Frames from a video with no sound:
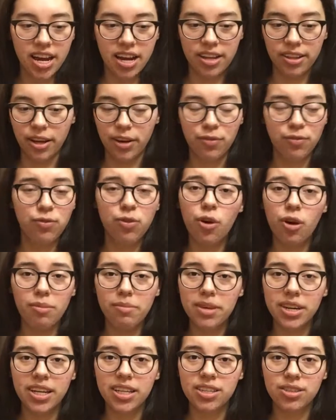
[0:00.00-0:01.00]
like 4
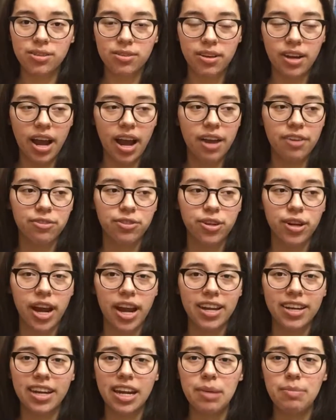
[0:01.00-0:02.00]
minutes after
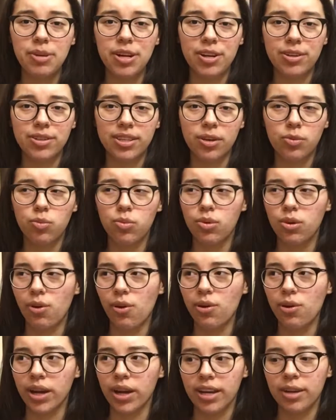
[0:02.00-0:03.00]
Endgame, and I was like, whoa,
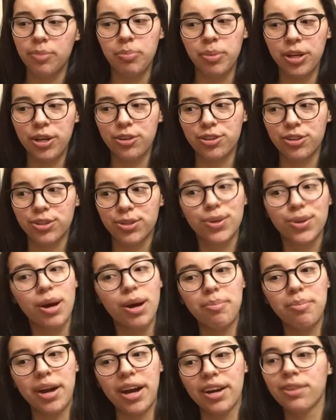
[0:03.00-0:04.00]
okay, Peter just
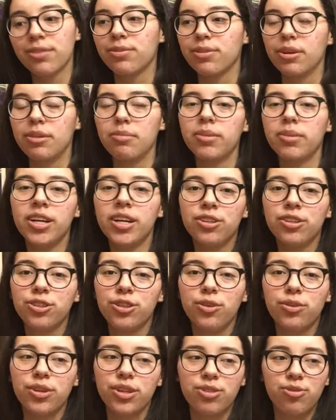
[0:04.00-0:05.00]
got back from
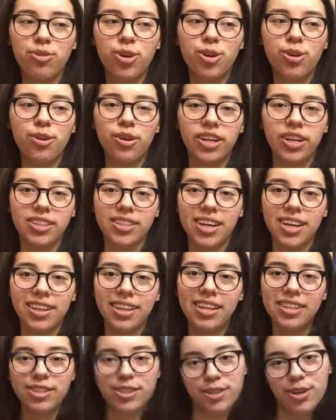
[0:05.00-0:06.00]
Tony's funeral and he's like,
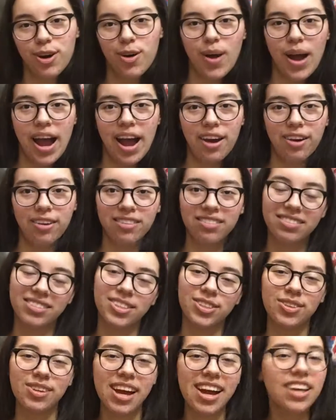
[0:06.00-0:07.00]
let's go out.
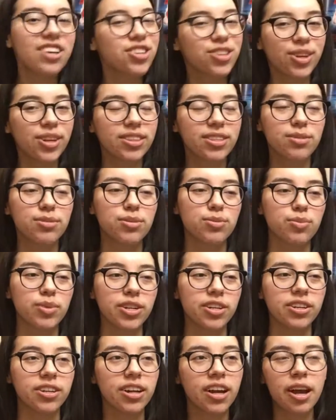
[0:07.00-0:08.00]
So I just thought that was
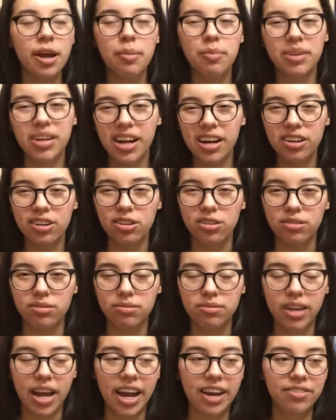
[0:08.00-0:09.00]
weird, but I don't know,
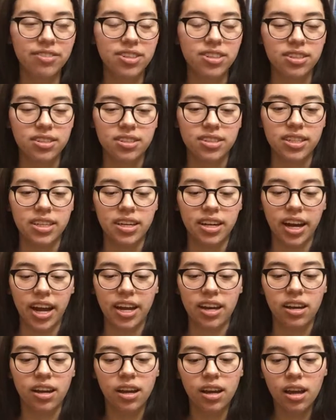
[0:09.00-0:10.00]
I have to see it
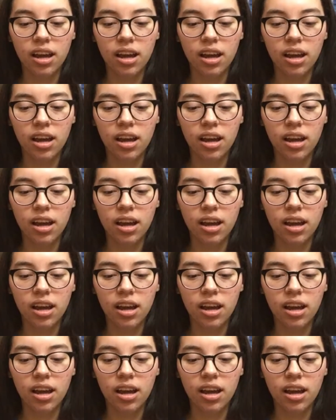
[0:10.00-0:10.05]
again.